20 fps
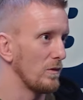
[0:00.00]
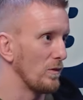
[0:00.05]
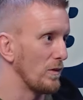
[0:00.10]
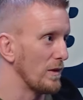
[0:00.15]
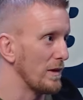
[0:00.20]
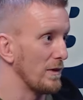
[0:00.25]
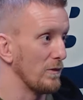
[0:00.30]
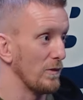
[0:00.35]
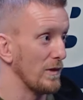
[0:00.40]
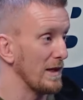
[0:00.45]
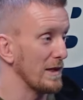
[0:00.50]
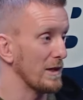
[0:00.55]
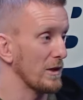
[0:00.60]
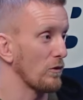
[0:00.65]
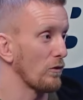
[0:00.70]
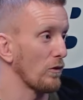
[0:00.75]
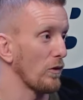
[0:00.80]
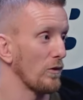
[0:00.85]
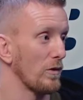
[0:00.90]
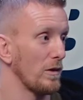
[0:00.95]
we, we need to
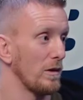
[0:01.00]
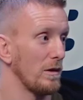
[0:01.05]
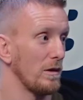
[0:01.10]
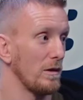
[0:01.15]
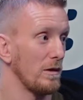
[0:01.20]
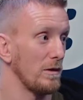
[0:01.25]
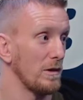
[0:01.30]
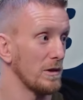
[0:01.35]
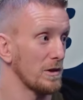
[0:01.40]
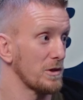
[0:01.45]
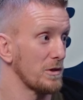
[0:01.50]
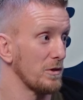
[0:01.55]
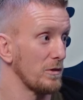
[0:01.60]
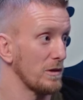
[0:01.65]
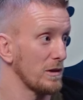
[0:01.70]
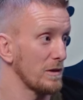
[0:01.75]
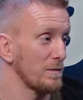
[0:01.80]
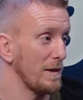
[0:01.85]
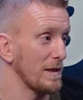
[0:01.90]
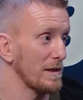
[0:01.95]
grow the, the
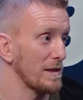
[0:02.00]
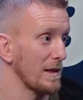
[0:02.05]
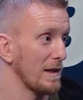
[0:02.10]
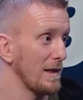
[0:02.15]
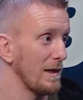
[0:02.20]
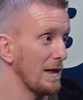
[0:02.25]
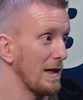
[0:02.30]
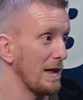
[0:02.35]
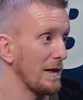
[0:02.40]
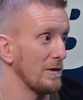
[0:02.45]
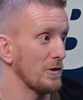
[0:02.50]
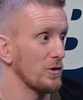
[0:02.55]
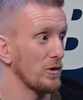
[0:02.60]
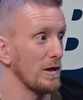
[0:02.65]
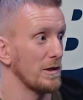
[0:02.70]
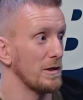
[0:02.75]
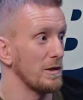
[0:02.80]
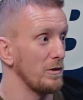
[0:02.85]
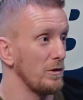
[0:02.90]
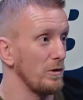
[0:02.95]
students basically and
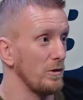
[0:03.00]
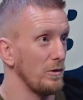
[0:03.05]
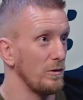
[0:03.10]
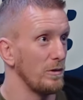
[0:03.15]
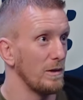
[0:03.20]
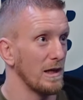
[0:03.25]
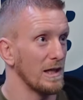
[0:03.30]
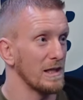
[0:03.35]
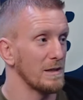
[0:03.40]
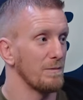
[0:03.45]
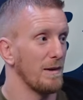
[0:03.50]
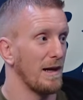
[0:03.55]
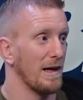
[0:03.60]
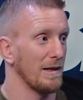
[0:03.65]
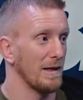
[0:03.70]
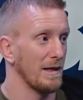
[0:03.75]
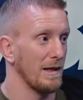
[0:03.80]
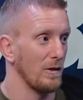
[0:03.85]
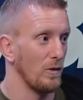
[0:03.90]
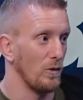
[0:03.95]
try to
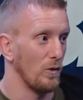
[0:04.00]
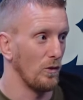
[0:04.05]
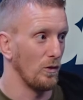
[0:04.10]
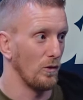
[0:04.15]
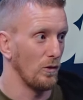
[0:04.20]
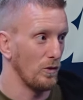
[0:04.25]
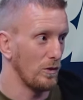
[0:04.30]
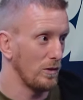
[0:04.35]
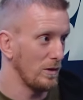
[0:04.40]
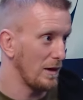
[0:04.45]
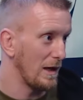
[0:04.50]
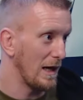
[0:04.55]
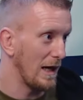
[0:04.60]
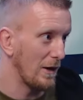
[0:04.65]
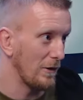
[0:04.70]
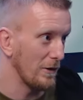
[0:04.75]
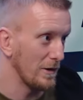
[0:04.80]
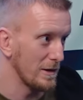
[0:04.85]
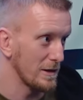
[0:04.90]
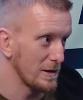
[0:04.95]
expand in all
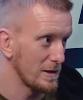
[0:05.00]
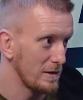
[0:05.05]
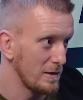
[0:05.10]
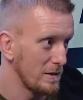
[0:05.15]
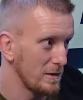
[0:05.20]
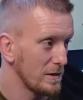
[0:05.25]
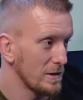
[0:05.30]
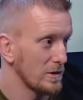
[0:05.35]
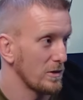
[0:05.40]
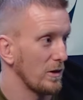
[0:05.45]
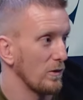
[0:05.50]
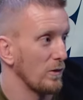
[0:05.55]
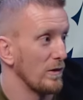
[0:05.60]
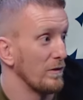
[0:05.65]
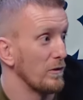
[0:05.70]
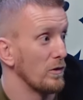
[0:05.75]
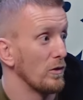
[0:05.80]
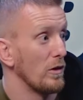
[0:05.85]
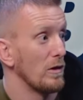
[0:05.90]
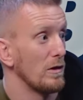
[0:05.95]
areas, so that
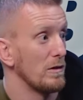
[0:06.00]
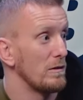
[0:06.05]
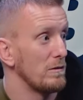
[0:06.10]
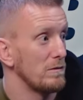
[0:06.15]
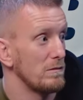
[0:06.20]
we've got